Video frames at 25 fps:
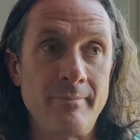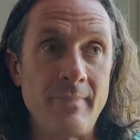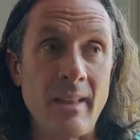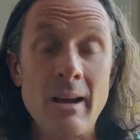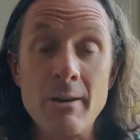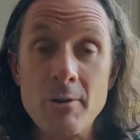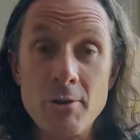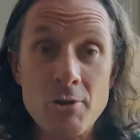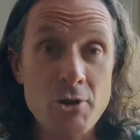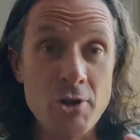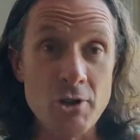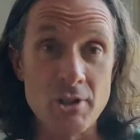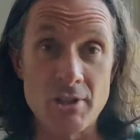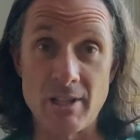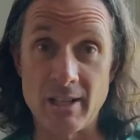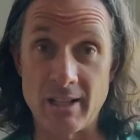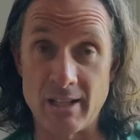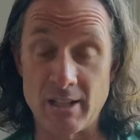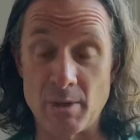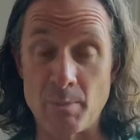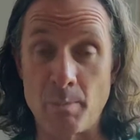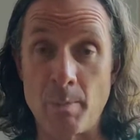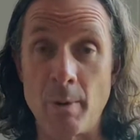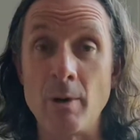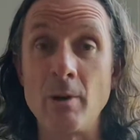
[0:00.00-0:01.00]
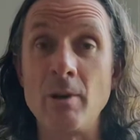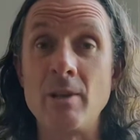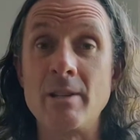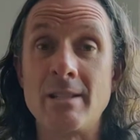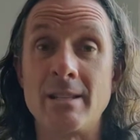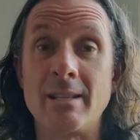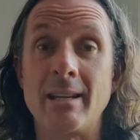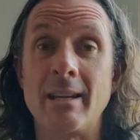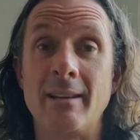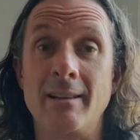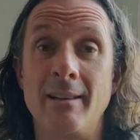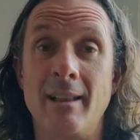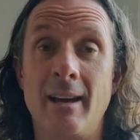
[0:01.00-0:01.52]
I was just
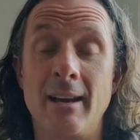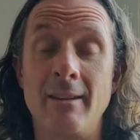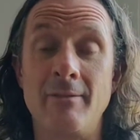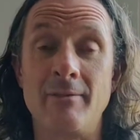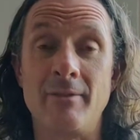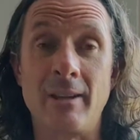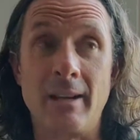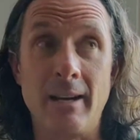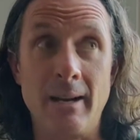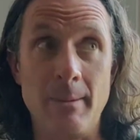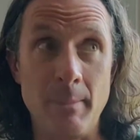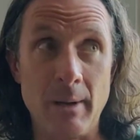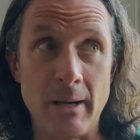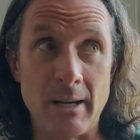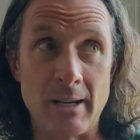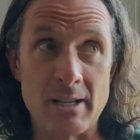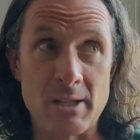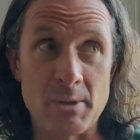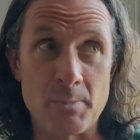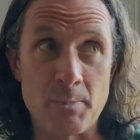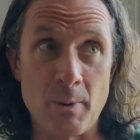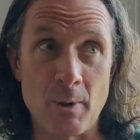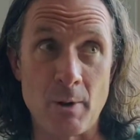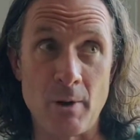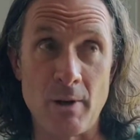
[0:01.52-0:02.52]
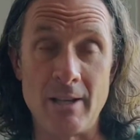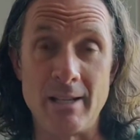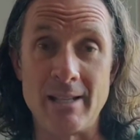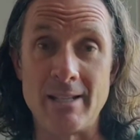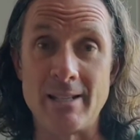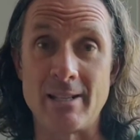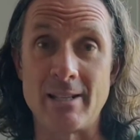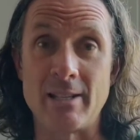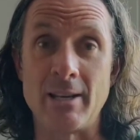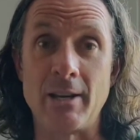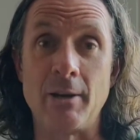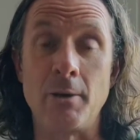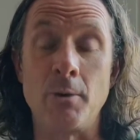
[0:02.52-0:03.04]
experiencing life, and I'm
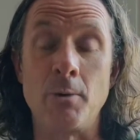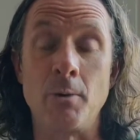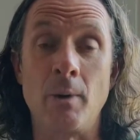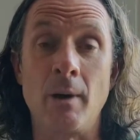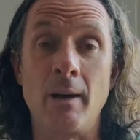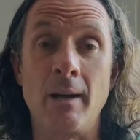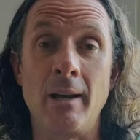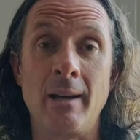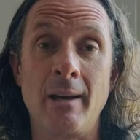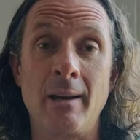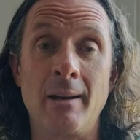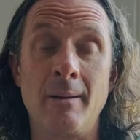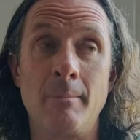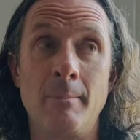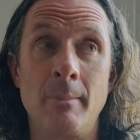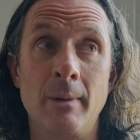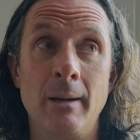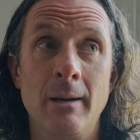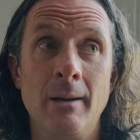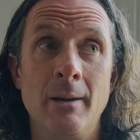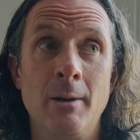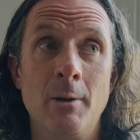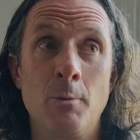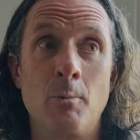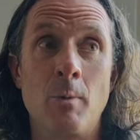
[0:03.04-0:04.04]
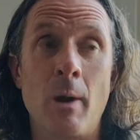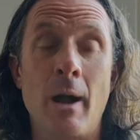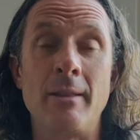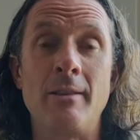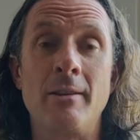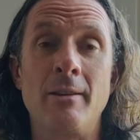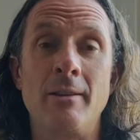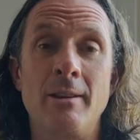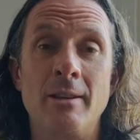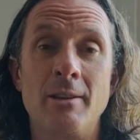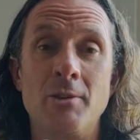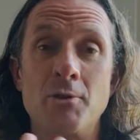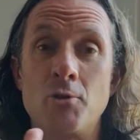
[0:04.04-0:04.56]
experiencing who I am
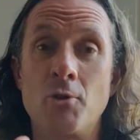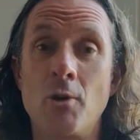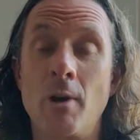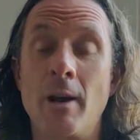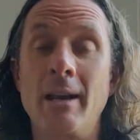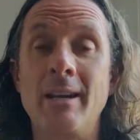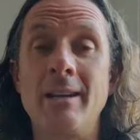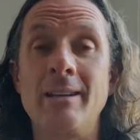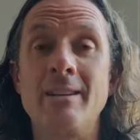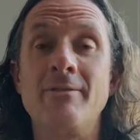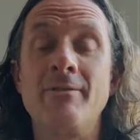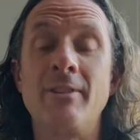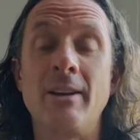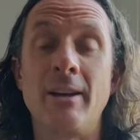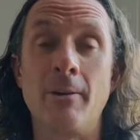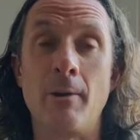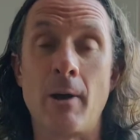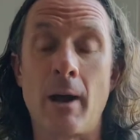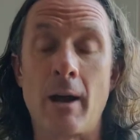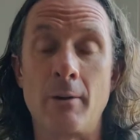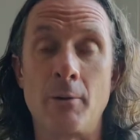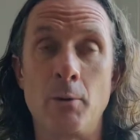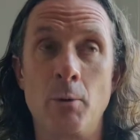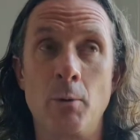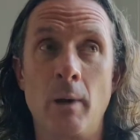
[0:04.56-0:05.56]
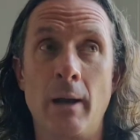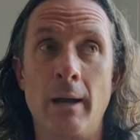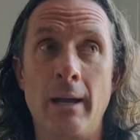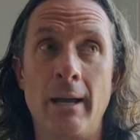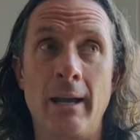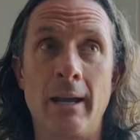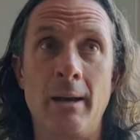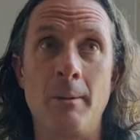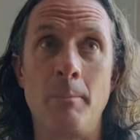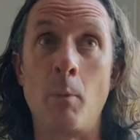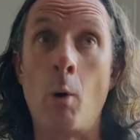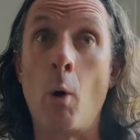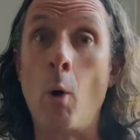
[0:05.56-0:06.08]
rather than trying to figure out who I
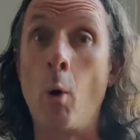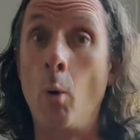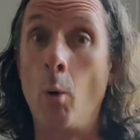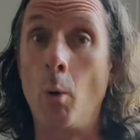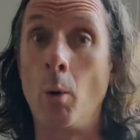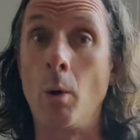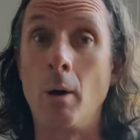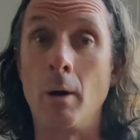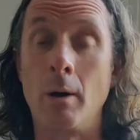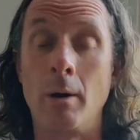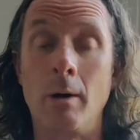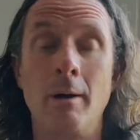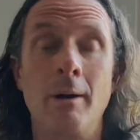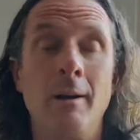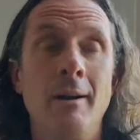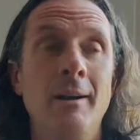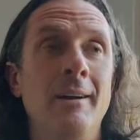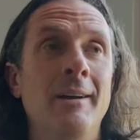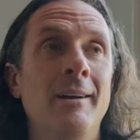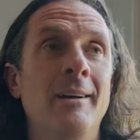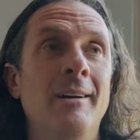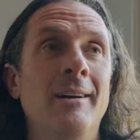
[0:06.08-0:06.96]
am, or